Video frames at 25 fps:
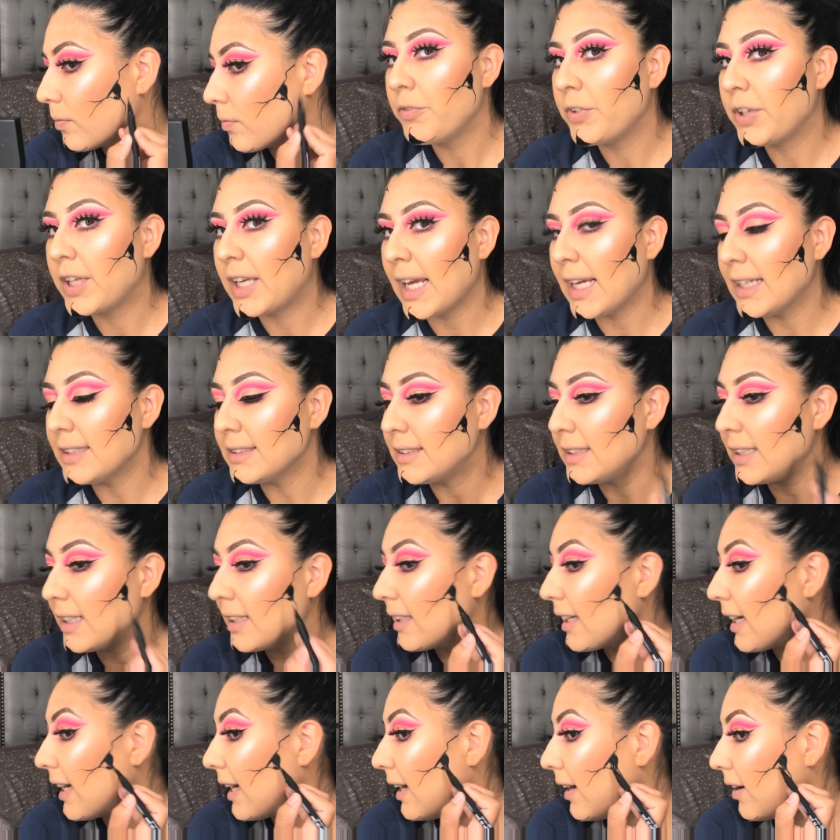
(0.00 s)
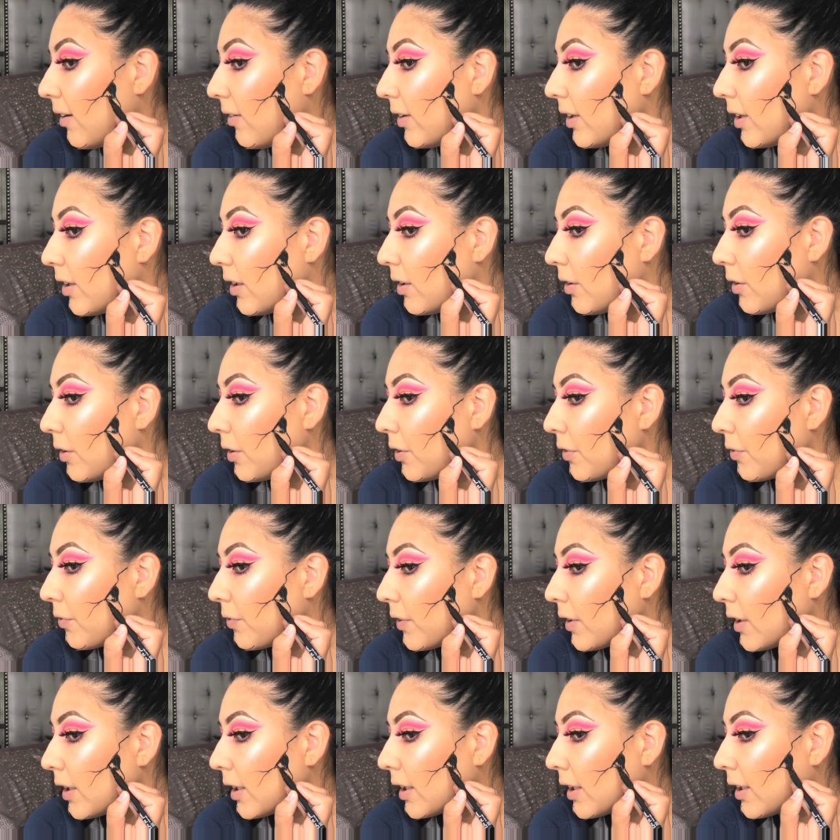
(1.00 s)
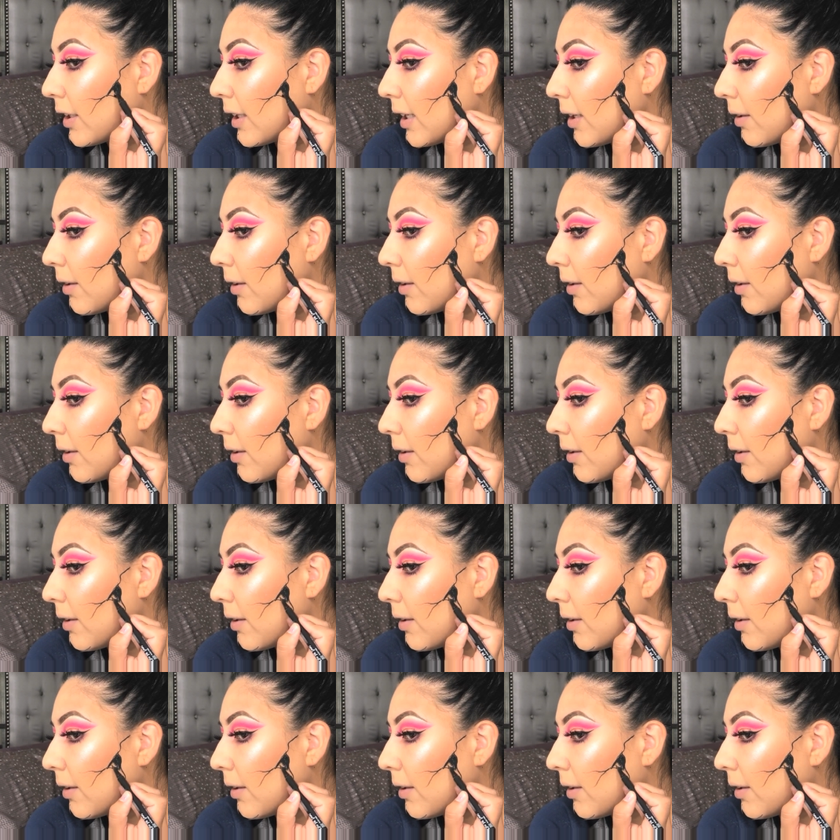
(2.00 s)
If you can't see in that area or you feel like you